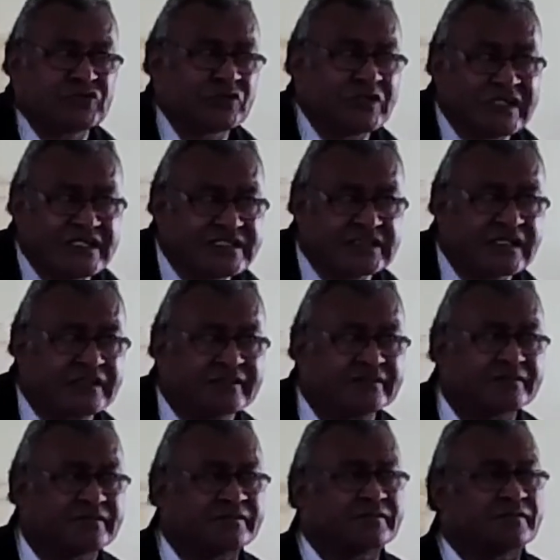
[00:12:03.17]
to listen.
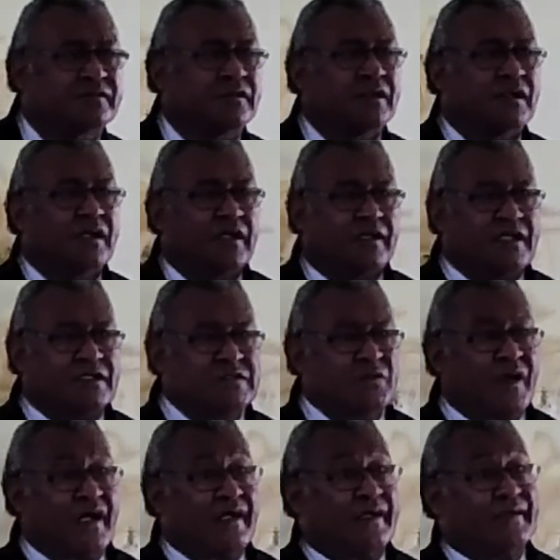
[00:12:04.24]
That's
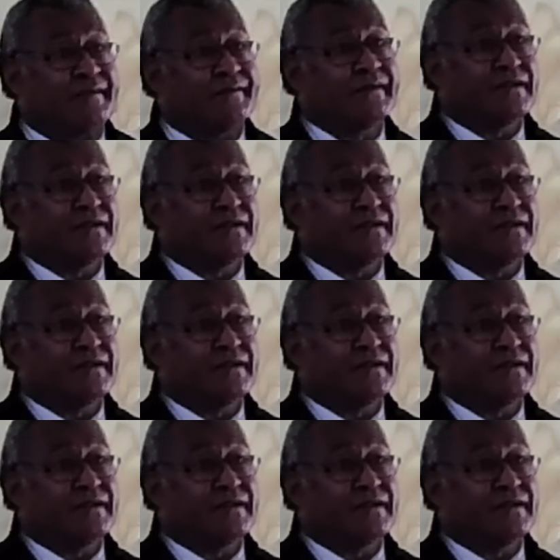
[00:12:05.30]
why